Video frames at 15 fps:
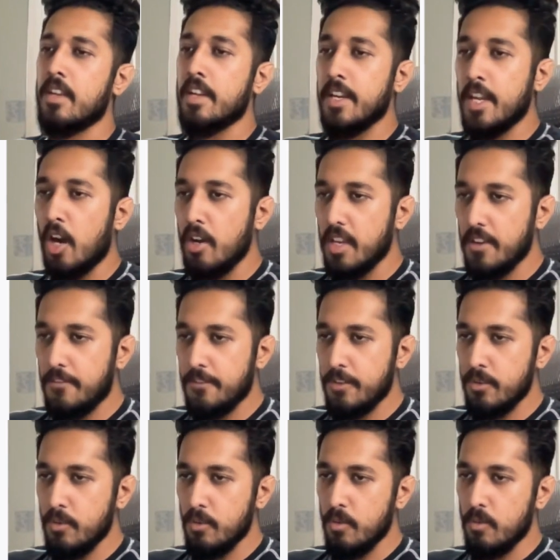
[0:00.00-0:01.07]
Now if
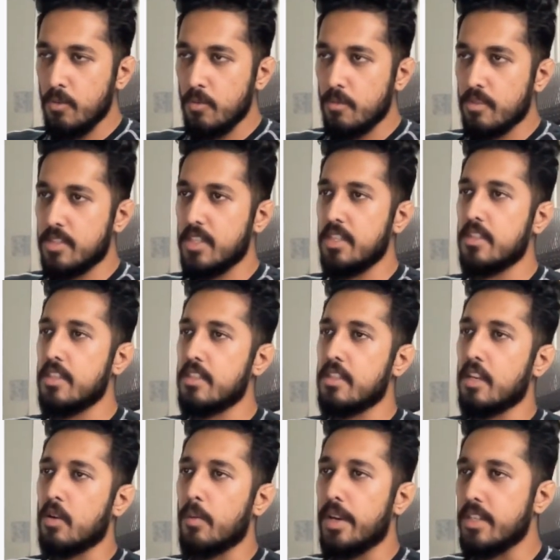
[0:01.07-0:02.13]
you see this
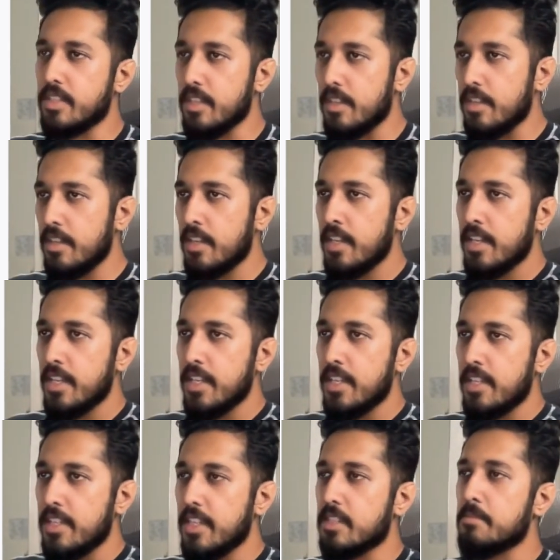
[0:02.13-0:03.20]
equation,
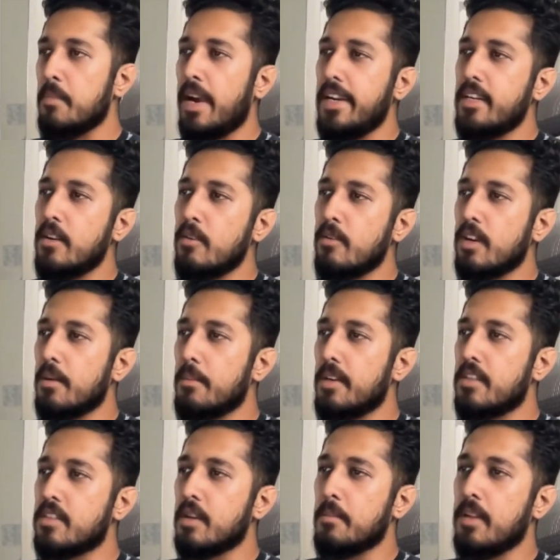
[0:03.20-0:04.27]
this might look a bit
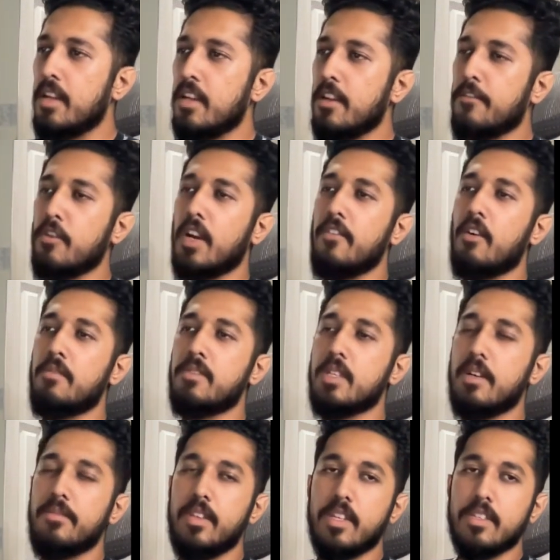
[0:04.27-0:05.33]
similar if you have
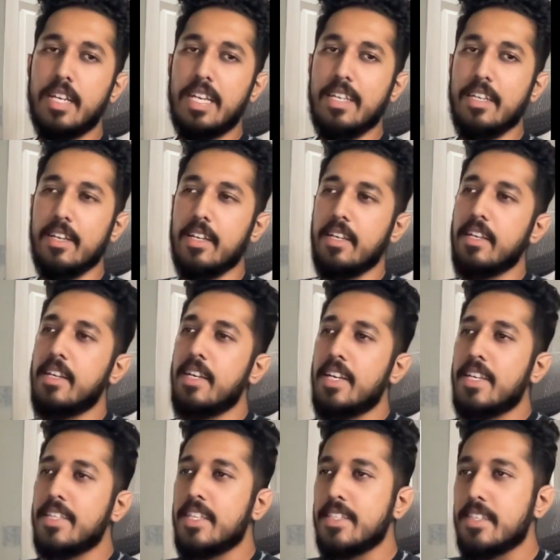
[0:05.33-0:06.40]
observed this clearly.
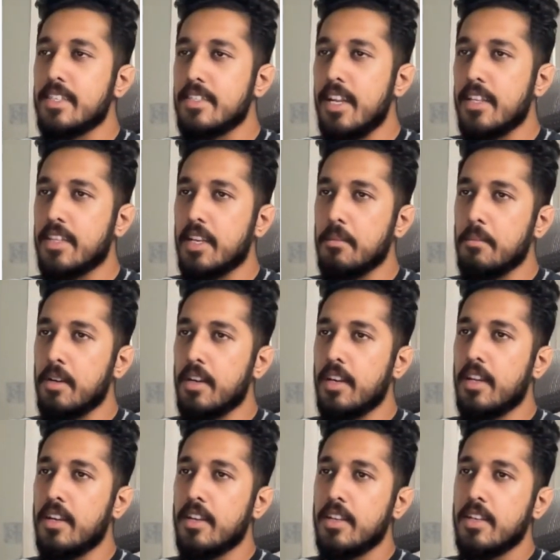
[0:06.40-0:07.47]
This is nothing but
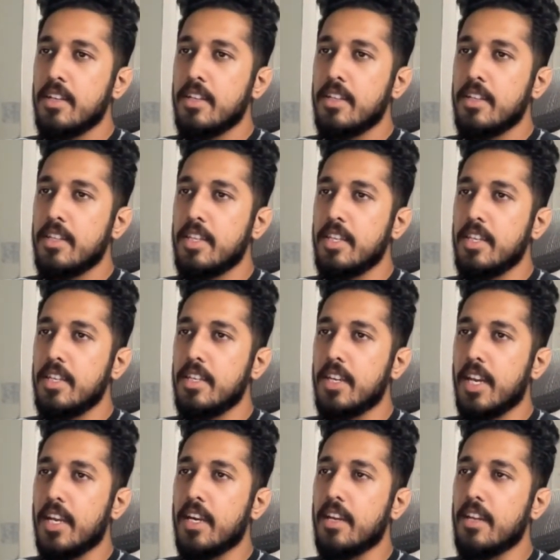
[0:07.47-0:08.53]
the
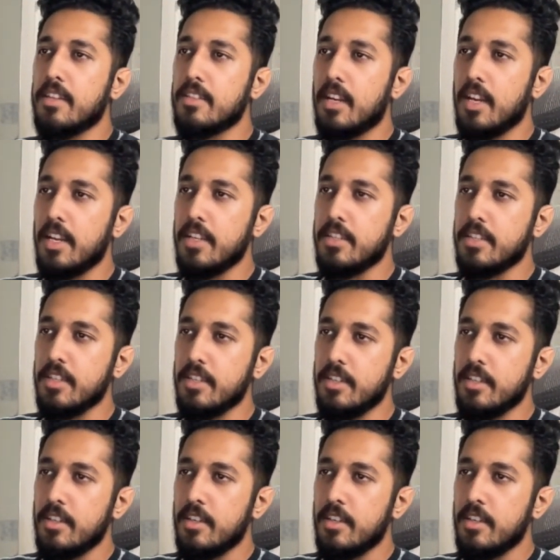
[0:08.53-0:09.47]
recurrence relation